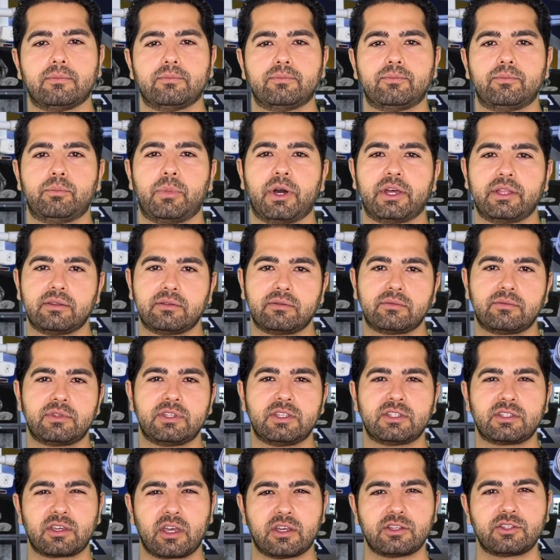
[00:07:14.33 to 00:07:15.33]
But
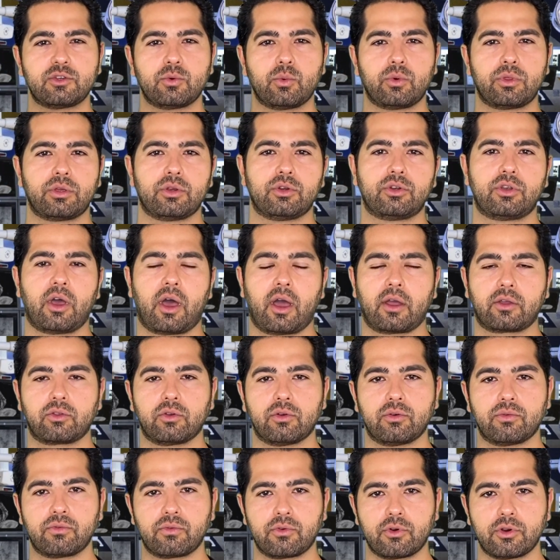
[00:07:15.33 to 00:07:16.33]
discuss it with your doctor
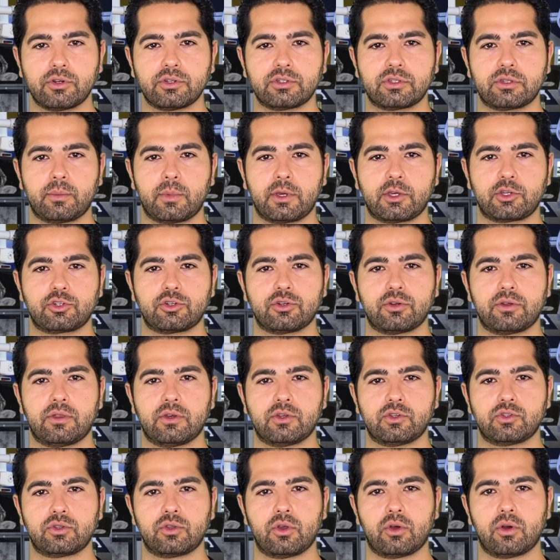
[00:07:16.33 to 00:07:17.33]
first to make sure
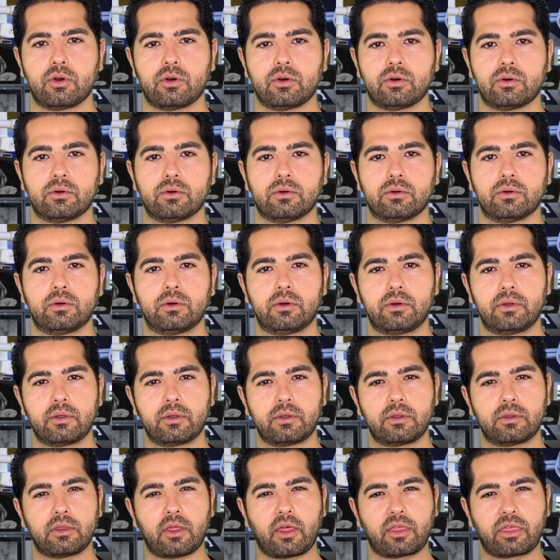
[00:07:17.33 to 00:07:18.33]
there's
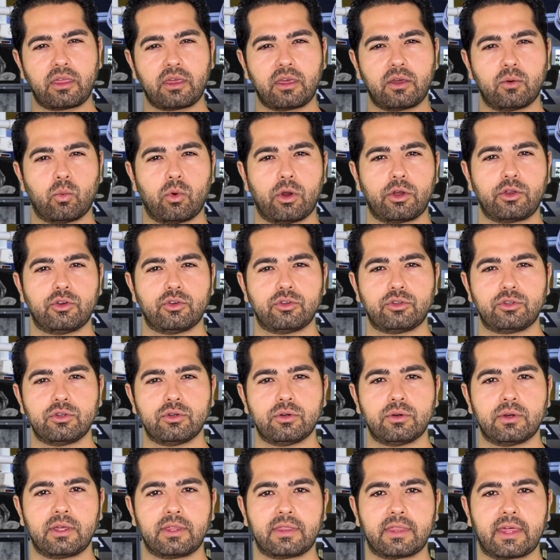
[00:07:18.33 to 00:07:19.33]
nothing in what you're
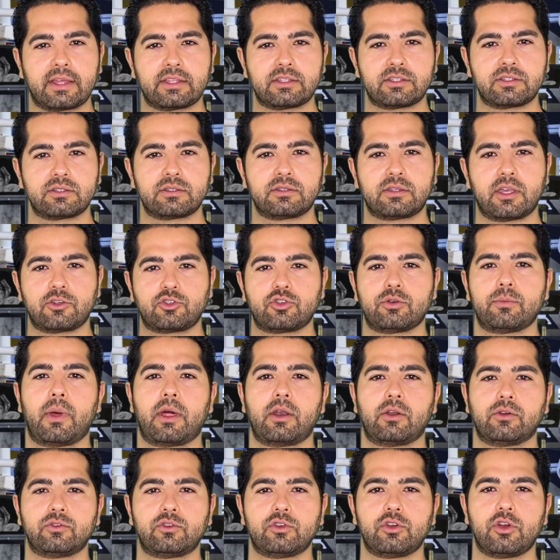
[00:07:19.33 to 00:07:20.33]
doing that's
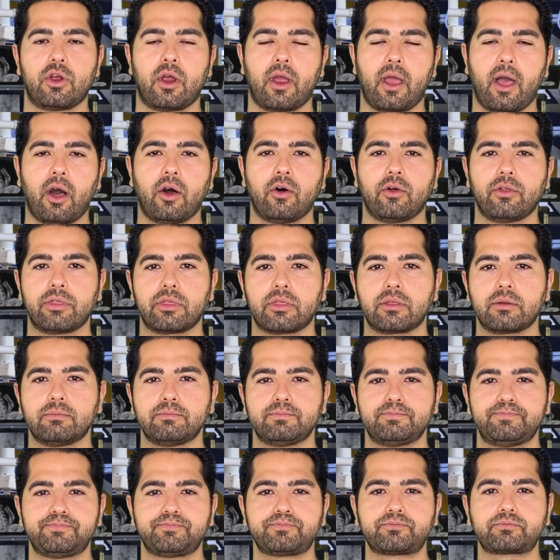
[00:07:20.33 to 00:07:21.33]
detrimental to your health.
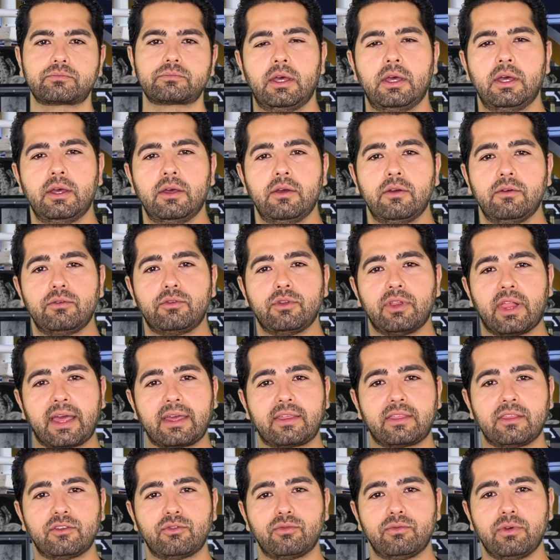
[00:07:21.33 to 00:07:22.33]
If you like
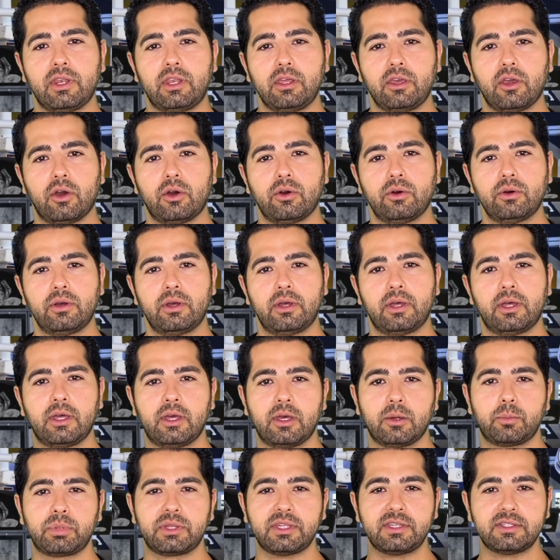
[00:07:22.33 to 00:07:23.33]
this video,
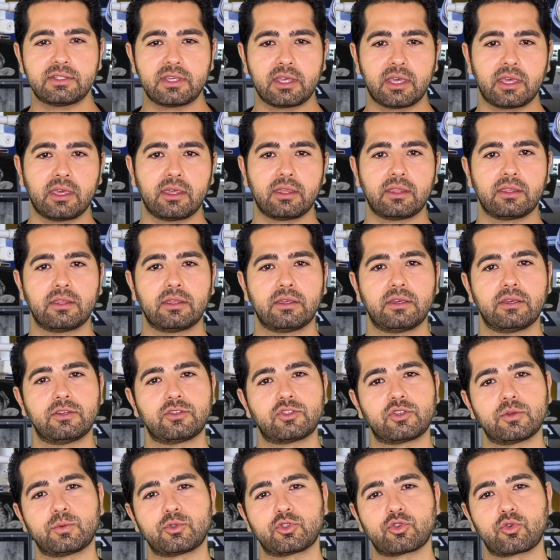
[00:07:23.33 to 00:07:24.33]
please hit
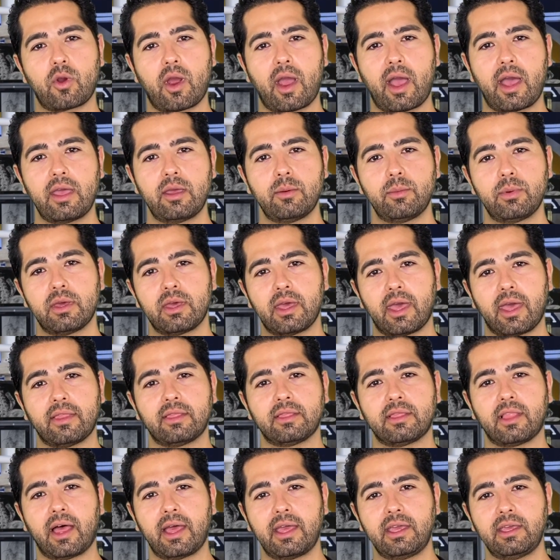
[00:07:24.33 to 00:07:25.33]
subscribe and
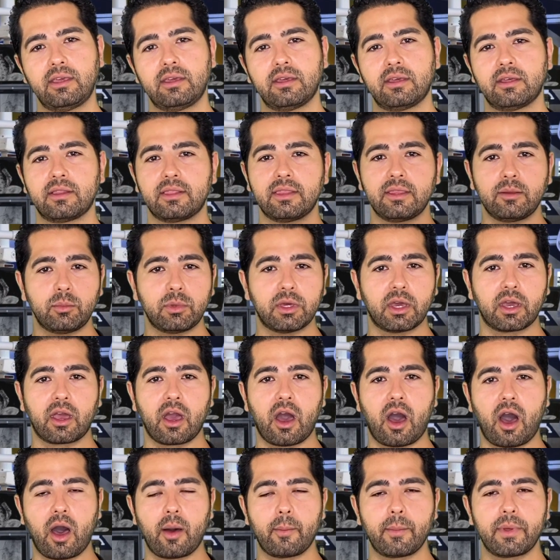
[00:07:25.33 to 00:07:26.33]
like. Leave me a
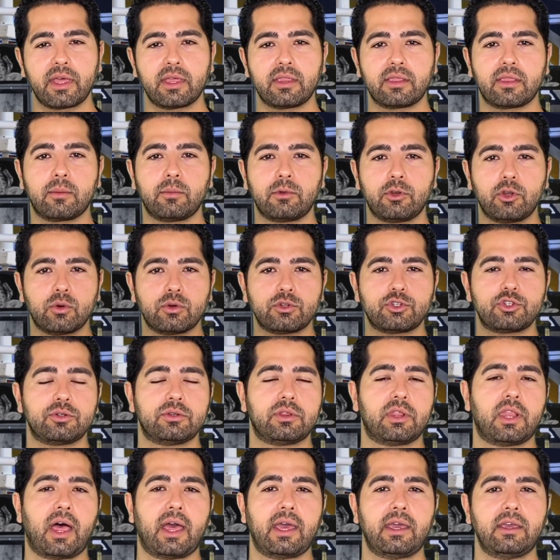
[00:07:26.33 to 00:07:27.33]
comment. Let me know what you
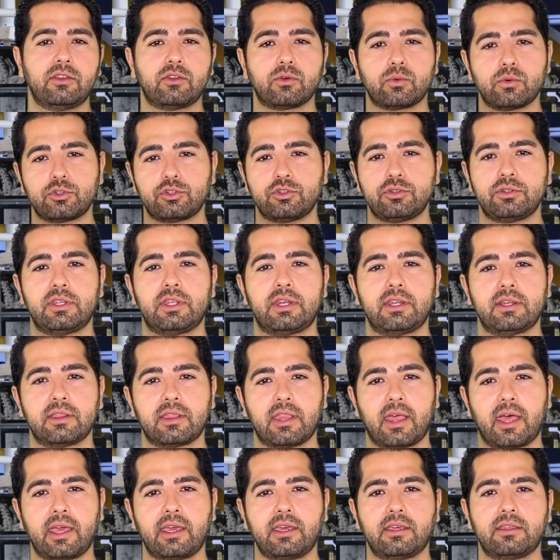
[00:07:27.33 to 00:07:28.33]
liked or what you didn't
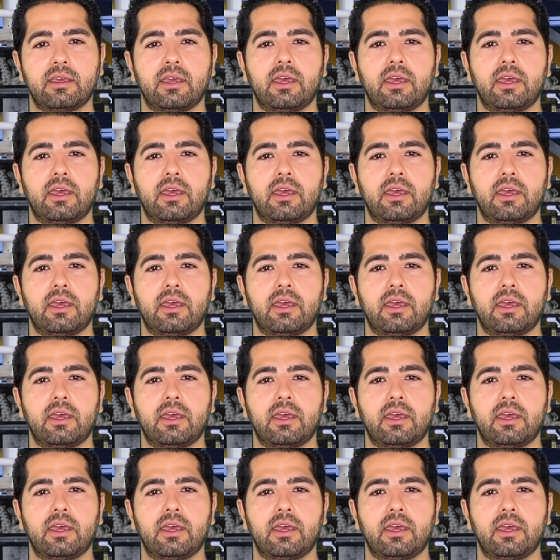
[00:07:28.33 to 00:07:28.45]
like.